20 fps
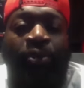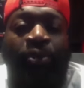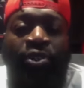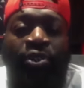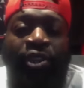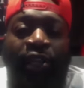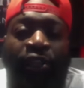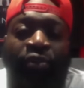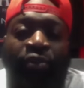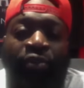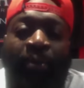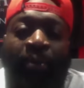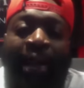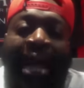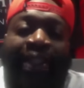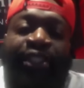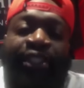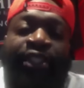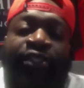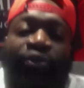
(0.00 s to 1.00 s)
to you, but
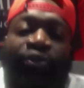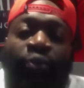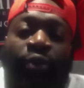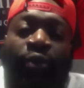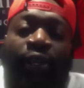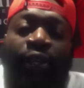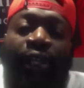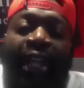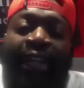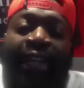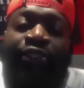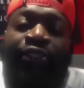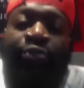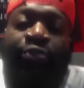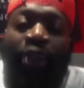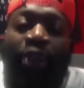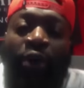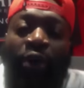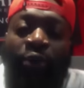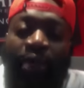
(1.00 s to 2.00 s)
I just want to let you
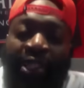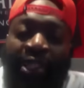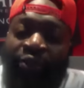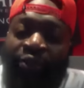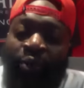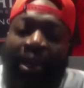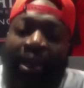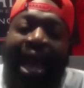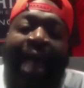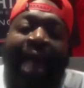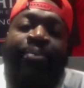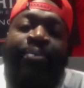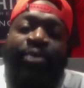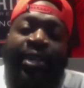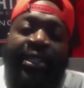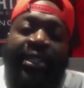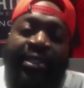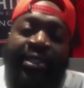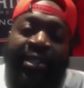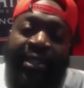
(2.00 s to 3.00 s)
know this is what I
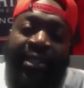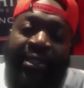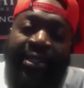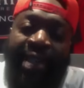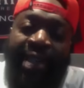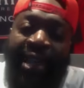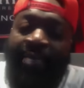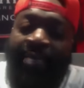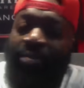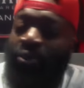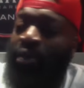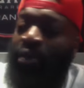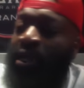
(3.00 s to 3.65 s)
bring to the table.